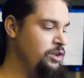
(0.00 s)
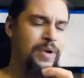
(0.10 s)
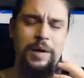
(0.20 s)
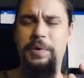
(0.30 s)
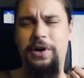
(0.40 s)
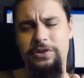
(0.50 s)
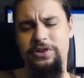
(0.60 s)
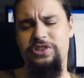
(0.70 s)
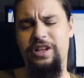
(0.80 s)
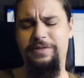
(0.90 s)
You might be
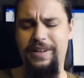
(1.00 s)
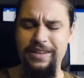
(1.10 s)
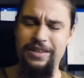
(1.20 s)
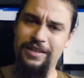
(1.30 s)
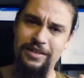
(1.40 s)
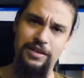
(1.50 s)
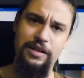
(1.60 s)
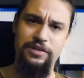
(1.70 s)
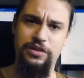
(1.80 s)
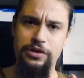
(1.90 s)
asking yourself, is this
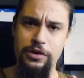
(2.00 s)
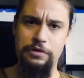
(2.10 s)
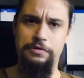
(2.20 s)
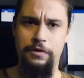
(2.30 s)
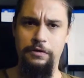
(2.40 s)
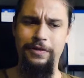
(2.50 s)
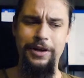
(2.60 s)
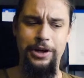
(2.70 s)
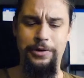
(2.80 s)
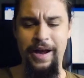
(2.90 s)
lens good for
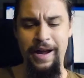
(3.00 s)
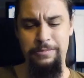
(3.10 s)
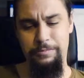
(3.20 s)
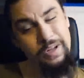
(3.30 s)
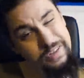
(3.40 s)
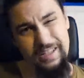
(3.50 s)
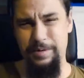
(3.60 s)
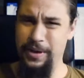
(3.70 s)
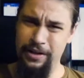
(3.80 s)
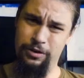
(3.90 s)
video? And well, that
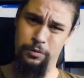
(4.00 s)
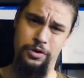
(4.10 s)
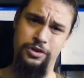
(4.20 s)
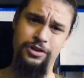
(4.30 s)
depends on what you're